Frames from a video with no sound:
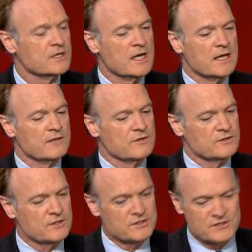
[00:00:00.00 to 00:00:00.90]

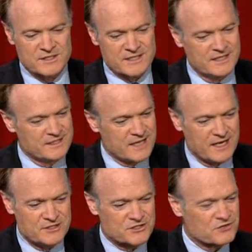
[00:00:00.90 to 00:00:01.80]
There's this
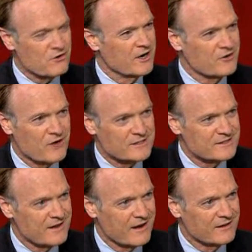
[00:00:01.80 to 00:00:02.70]
contagious across
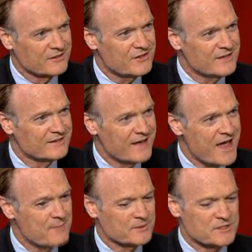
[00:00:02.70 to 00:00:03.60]
the aisle thing that
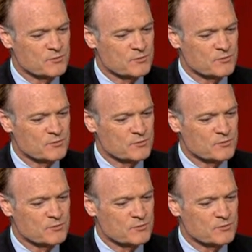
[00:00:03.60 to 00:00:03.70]
happens,